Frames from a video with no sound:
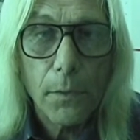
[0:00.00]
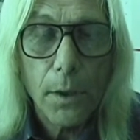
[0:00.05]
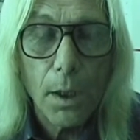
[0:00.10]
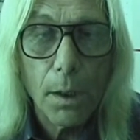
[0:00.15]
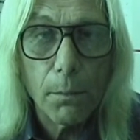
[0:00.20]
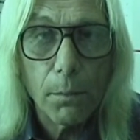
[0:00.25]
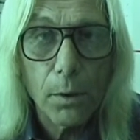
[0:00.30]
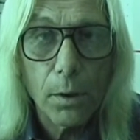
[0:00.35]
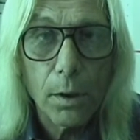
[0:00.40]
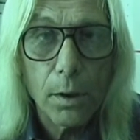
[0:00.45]

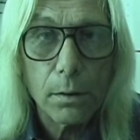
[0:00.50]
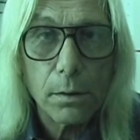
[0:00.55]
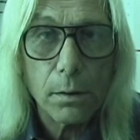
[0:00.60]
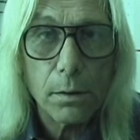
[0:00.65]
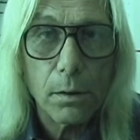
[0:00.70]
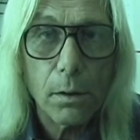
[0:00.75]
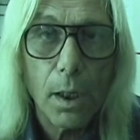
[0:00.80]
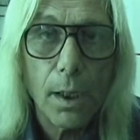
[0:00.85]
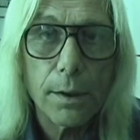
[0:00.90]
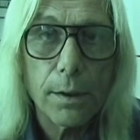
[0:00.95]
I would
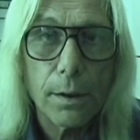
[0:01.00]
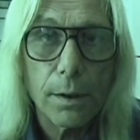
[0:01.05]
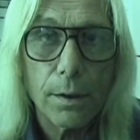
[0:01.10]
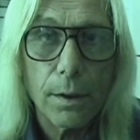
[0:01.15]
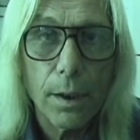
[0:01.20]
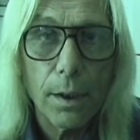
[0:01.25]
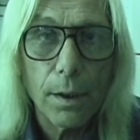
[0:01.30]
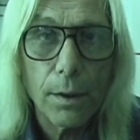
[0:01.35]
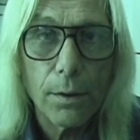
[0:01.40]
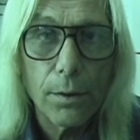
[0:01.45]
also like to
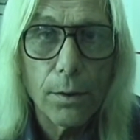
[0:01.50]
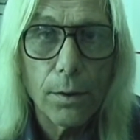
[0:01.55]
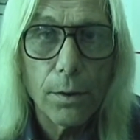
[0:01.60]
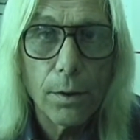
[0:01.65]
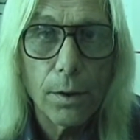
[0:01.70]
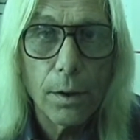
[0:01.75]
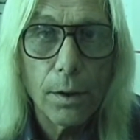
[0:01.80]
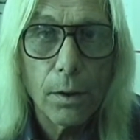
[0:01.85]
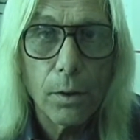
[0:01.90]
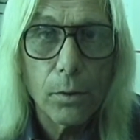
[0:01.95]
thank
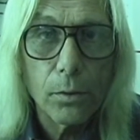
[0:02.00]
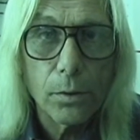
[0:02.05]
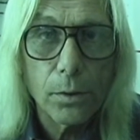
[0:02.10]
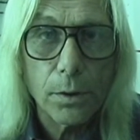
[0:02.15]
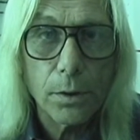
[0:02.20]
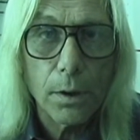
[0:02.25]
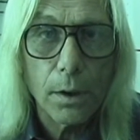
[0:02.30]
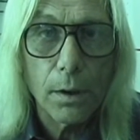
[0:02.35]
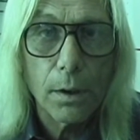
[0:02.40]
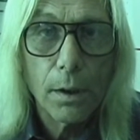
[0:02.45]
your endless
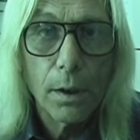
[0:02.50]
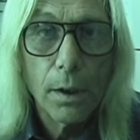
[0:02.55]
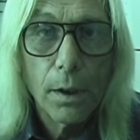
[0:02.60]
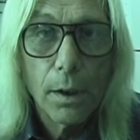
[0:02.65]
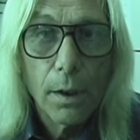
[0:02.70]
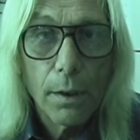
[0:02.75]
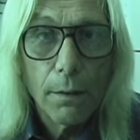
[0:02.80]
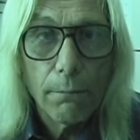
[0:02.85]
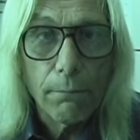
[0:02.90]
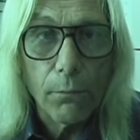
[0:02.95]

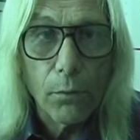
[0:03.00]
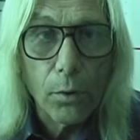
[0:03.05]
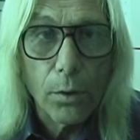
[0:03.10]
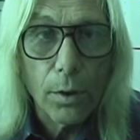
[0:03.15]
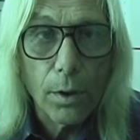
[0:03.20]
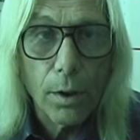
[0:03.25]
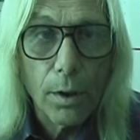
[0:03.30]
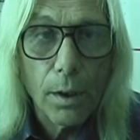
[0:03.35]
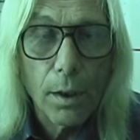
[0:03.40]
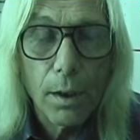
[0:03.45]
for
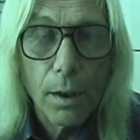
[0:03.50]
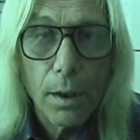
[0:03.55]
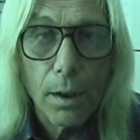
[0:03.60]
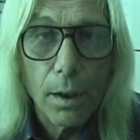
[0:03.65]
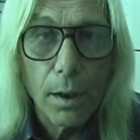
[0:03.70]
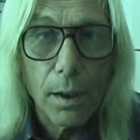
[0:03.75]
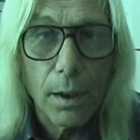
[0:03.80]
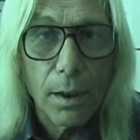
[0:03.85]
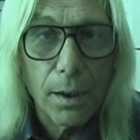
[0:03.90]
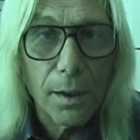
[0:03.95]

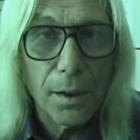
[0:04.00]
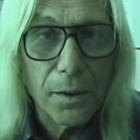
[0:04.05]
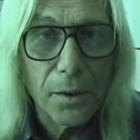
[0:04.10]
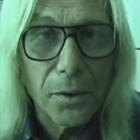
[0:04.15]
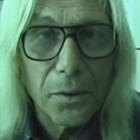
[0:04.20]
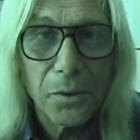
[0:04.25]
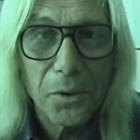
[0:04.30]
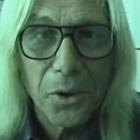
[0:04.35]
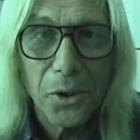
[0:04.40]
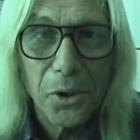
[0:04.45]
uh,
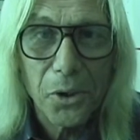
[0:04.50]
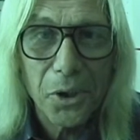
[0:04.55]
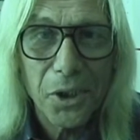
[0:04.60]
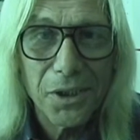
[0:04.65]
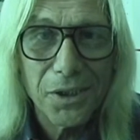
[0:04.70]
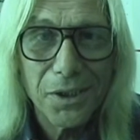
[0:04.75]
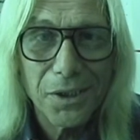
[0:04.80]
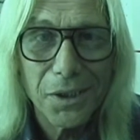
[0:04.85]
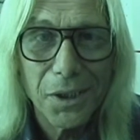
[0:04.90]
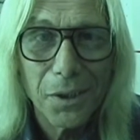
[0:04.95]
their
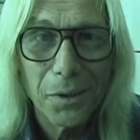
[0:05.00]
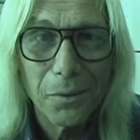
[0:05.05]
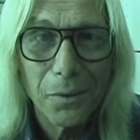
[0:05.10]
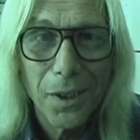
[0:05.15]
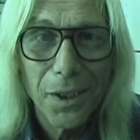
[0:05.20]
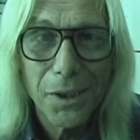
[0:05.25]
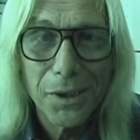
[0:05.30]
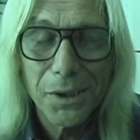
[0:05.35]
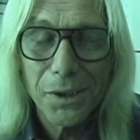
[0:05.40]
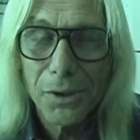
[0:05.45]

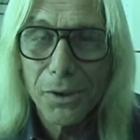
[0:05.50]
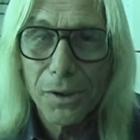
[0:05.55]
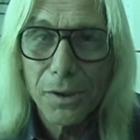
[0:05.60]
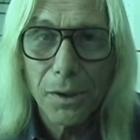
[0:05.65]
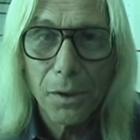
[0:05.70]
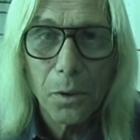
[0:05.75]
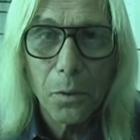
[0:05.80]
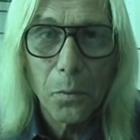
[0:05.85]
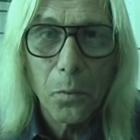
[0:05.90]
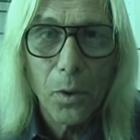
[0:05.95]
consideration
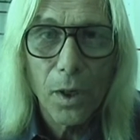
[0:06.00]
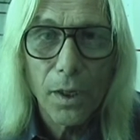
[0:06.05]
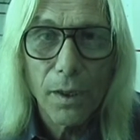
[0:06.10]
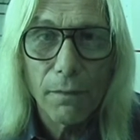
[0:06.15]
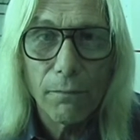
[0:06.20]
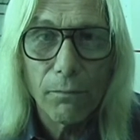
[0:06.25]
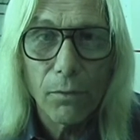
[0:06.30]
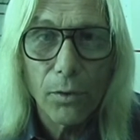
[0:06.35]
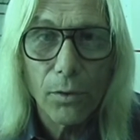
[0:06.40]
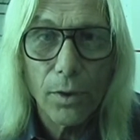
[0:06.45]
and the
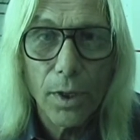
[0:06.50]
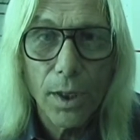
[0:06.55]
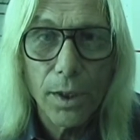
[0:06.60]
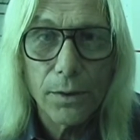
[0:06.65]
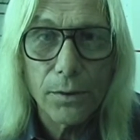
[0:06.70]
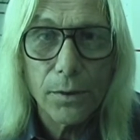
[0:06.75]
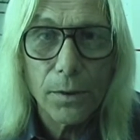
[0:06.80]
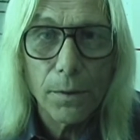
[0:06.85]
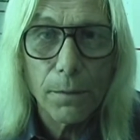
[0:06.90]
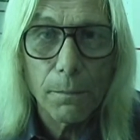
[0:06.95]
wonderful
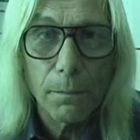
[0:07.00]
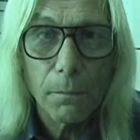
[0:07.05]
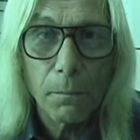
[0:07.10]
nature.